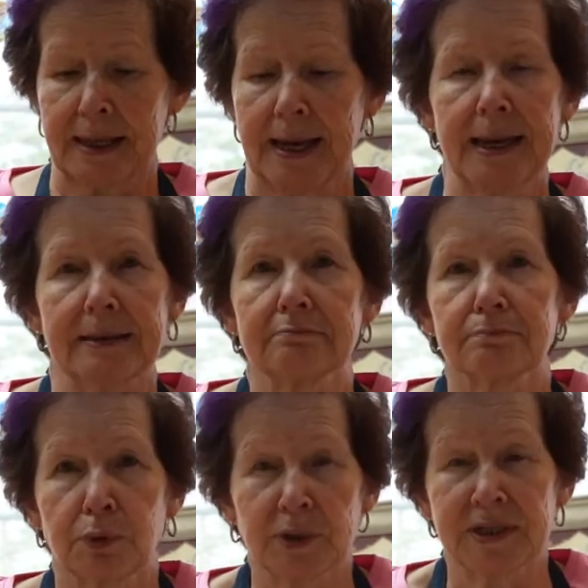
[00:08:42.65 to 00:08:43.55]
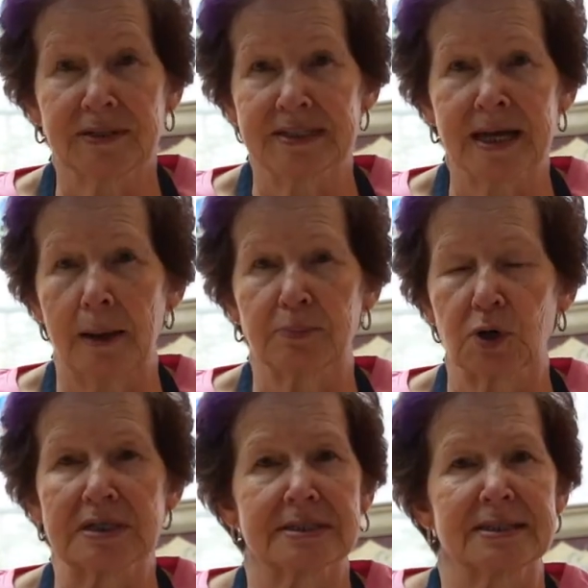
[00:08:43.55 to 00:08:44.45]
and put it in the top
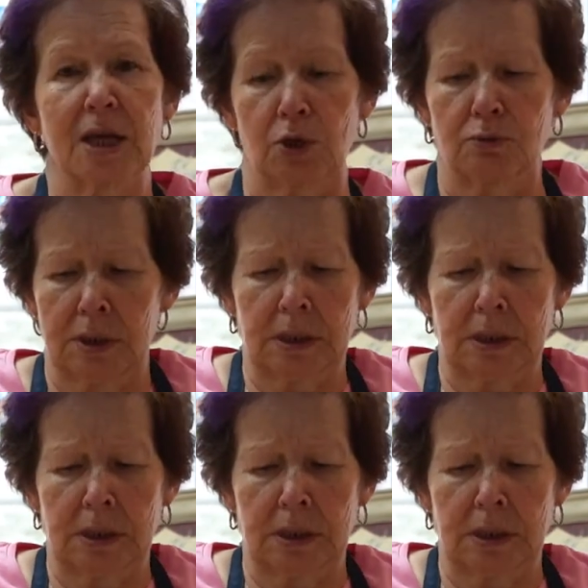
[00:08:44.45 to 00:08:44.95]
crust. So